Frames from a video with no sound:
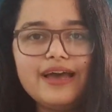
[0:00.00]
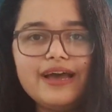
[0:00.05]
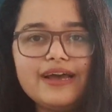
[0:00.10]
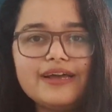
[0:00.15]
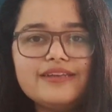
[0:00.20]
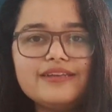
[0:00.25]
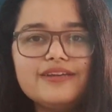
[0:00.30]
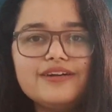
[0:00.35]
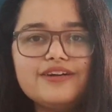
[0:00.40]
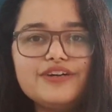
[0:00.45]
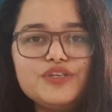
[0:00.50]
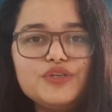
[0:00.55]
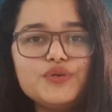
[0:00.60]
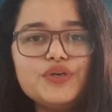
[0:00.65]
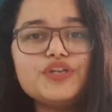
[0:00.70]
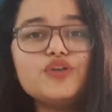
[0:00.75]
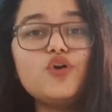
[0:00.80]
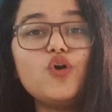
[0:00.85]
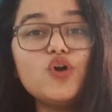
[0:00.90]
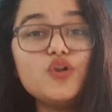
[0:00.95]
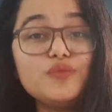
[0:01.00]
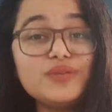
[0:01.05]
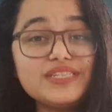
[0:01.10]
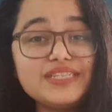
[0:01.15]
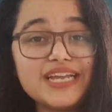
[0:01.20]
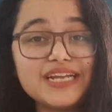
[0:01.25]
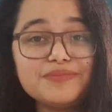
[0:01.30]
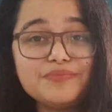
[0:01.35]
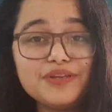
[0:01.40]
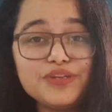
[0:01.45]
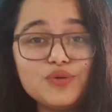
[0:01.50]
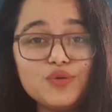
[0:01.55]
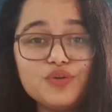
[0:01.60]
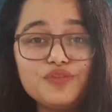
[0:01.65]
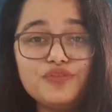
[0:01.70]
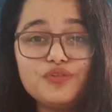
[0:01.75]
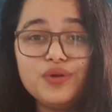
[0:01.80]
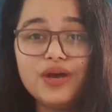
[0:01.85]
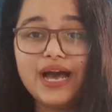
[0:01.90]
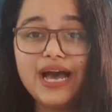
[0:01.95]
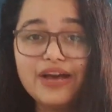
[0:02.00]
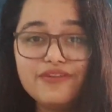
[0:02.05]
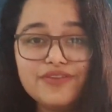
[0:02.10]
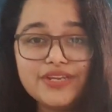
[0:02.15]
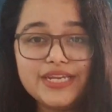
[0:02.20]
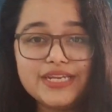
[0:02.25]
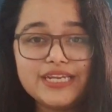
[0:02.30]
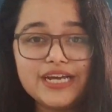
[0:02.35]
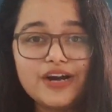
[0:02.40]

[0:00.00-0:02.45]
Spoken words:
and you can always let me know if you have